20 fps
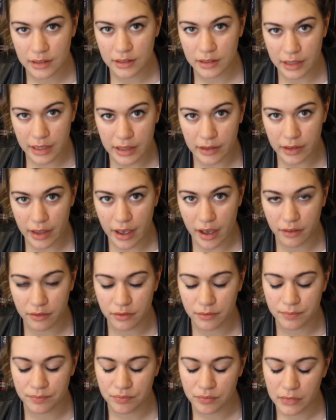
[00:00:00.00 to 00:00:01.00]
Lang Leav.
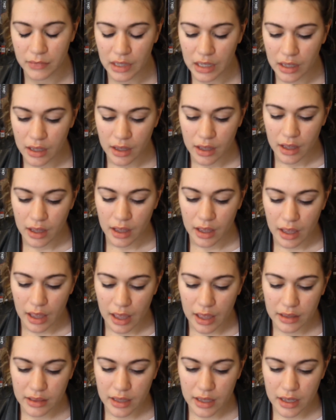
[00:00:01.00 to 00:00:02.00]

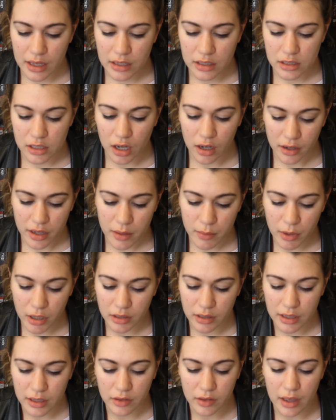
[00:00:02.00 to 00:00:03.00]
And then talking
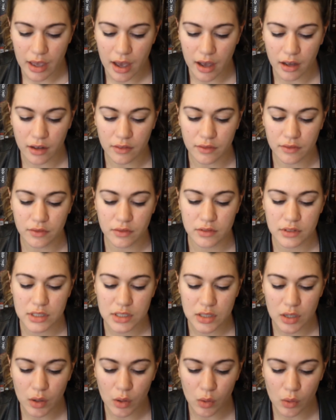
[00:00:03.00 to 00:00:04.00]
about Lang Leav,
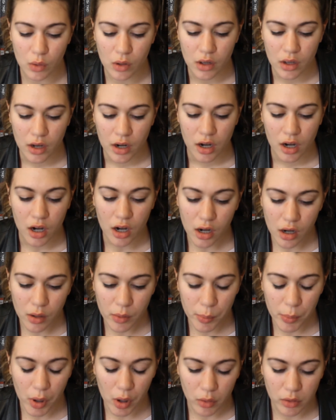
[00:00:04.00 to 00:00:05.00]
so her
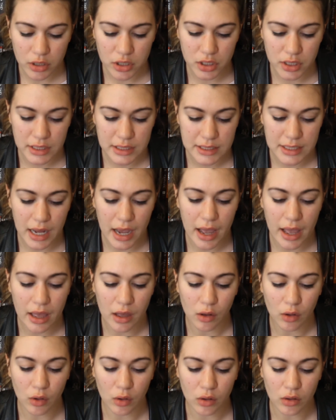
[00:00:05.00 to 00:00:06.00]
poetry
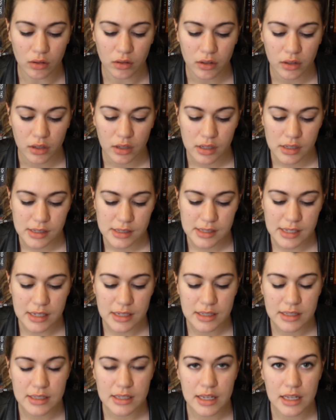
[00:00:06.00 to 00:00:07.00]
style,
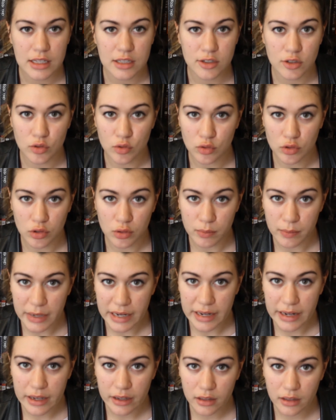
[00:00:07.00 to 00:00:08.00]
since it's social
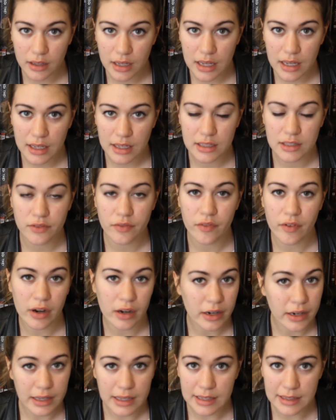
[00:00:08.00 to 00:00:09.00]
media like, it's
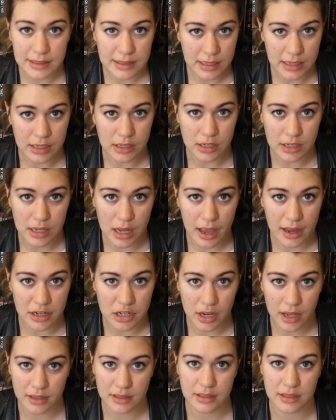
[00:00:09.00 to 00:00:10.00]
very easy to
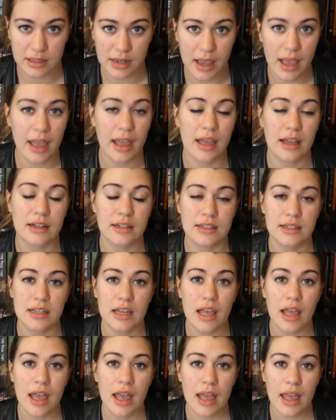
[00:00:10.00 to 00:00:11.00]
digest, and
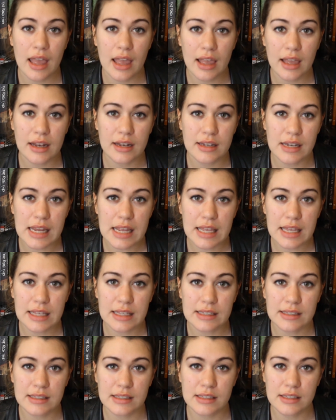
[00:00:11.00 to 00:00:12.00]
it
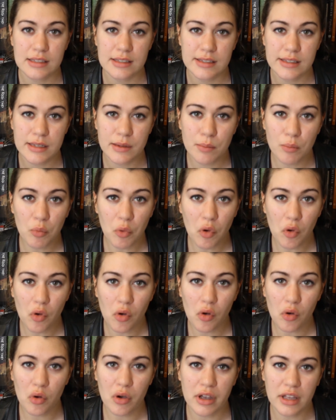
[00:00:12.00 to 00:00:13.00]
is
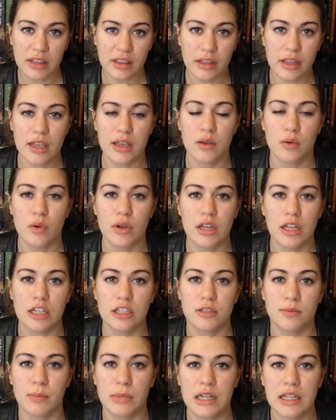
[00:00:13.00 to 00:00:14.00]
simple in
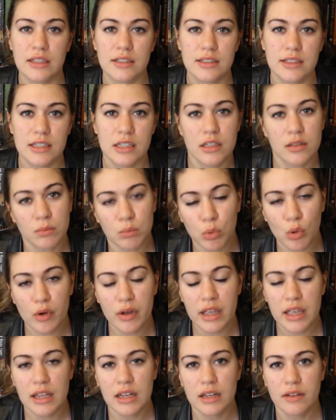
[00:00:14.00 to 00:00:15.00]
language, but it gets to the
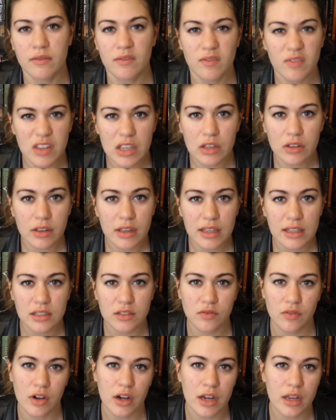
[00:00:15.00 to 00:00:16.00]
point in
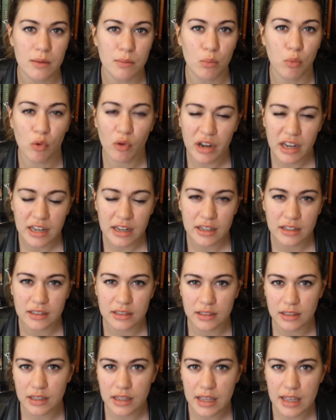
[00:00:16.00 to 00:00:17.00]
feelings very
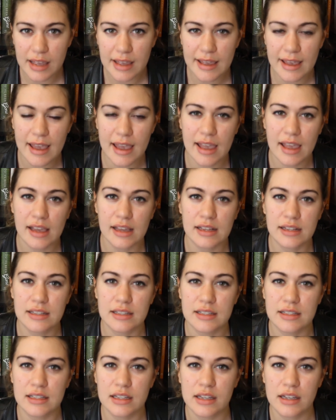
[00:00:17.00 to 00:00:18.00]
poignantly,
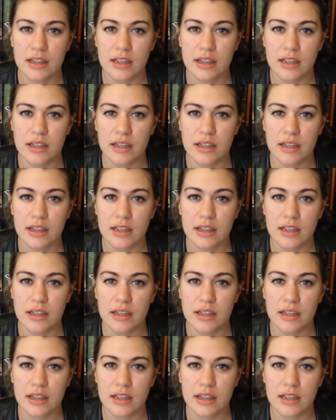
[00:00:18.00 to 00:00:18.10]
and